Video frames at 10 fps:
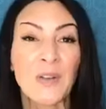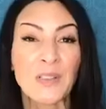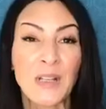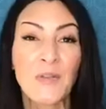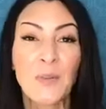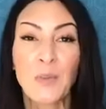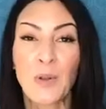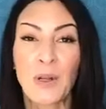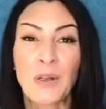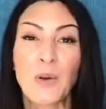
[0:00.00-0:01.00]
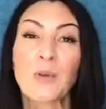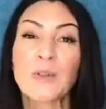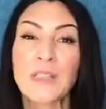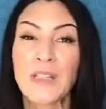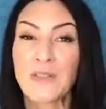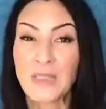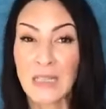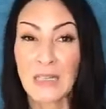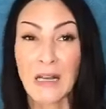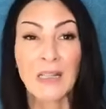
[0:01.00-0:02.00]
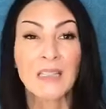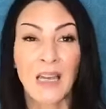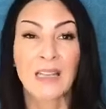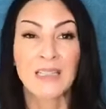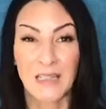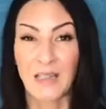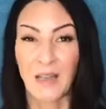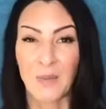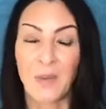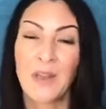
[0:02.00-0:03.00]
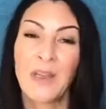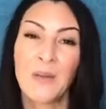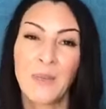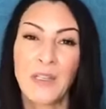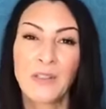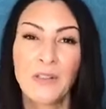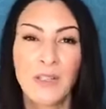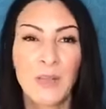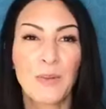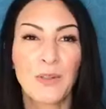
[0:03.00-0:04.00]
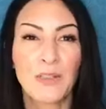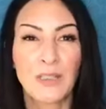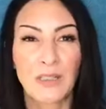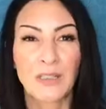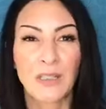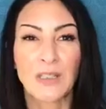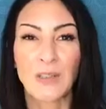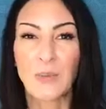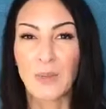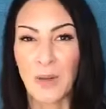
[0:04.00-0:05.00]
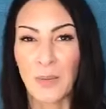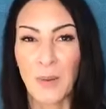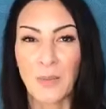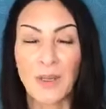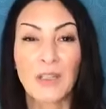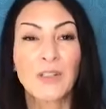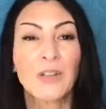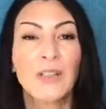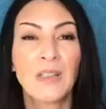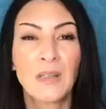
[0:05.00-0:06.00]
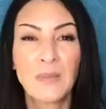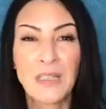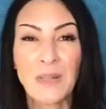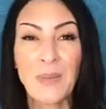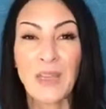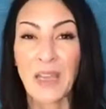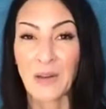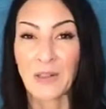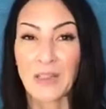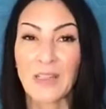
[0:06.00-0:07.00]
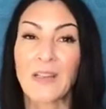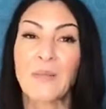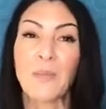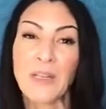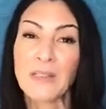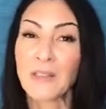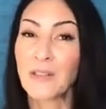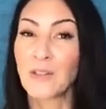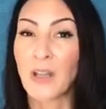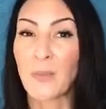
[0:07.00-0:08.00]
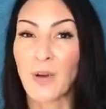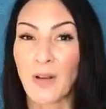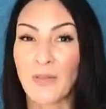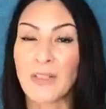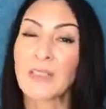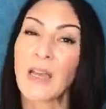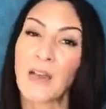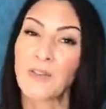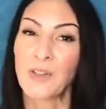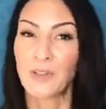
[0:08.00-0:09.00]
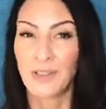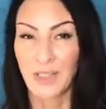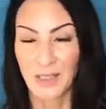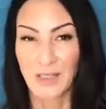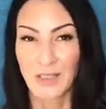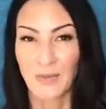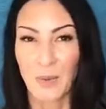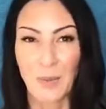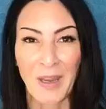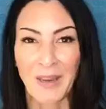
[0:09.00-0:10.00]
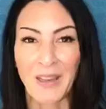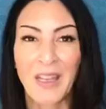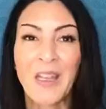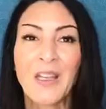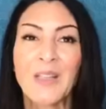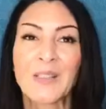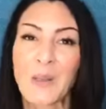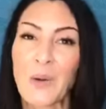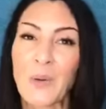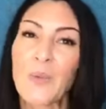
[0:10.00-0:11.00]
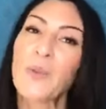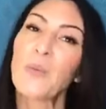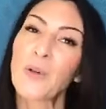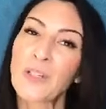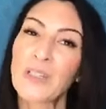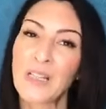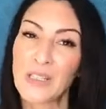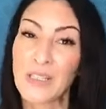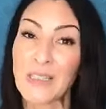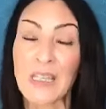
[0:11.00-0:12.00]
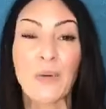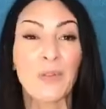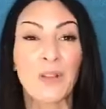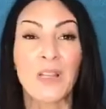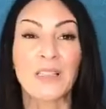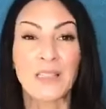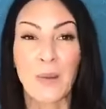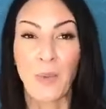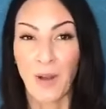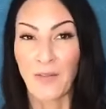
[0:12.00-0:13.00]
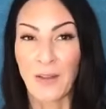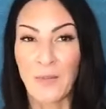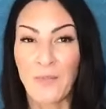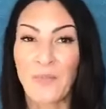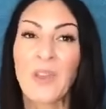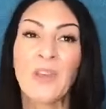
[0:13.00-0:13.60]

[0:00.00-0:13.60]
If you're self-employed or receive non-tax income, make sure you keep your deductions to a minimum because your income is going to be calculated based on your net profits after your deductions have been made. So the more deductions equal the less net profit.